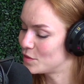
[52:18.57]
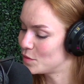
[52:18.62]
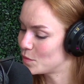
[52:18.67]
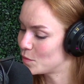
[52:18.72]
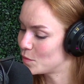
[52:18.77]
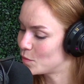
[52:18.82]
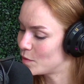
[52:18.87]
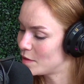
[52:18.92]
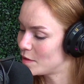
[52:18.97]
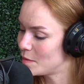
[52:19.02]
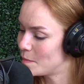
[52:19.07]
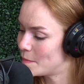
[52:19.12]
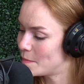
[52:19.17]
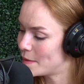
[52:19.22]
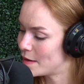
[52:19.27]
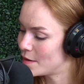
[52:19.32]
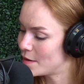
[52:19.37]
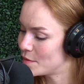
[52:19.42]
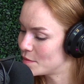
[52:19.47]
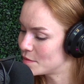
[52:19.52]
So what
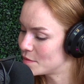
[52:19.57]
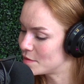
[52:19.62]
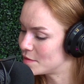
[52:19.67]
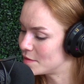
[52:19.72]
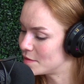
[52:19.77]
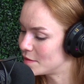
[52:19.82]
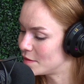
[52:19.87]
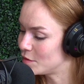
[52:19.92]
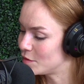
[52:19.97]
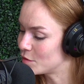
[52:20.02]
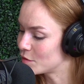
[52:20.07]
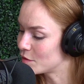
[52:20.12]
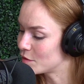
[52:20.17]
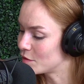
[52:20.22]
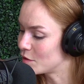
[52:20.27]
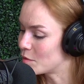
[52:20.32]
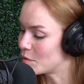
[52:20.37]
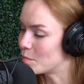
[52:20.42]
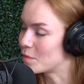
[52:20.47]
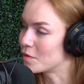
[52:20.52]
about
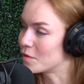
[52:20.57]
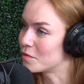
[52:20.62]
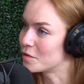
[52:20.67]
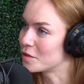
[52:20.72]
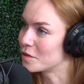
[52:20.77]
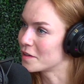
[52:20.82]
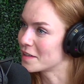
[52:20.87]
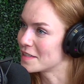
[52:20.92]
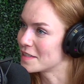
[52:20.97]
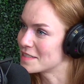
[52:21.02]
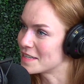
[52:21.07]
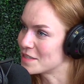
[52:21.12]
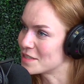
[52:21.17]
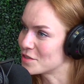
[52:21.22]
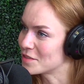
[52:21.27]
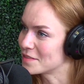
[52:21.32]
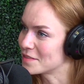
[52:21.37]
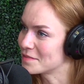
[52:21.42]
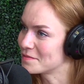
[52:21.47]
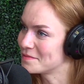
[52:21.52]
your nonprofit
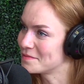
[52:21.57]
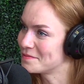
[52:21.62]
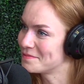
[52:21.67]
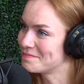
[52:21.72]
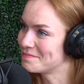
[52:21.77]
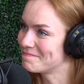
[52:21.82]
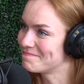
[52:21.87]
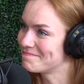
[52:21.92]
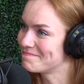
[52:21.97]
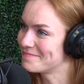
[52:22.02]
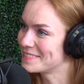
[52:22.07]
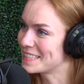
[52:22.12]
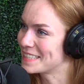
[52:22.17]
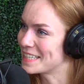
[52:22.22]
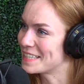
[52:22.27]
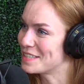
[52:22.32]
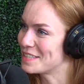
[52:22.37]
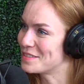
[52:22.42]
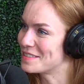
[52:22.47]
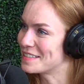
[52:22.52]
organization?
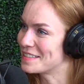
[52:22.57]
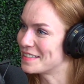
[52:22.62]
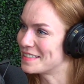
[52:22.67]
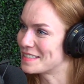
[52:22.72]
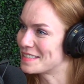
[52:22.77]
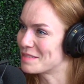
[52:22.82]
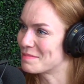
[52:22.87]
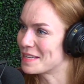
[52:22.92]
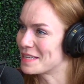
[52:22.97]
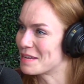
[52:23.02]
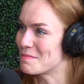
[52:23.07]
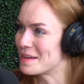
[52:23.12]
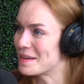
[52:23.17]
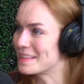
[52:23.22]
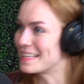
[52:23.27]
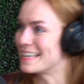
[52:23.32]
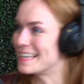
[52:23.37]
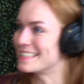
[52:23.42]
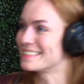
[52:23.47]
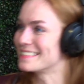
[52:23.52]
Can you tell us something about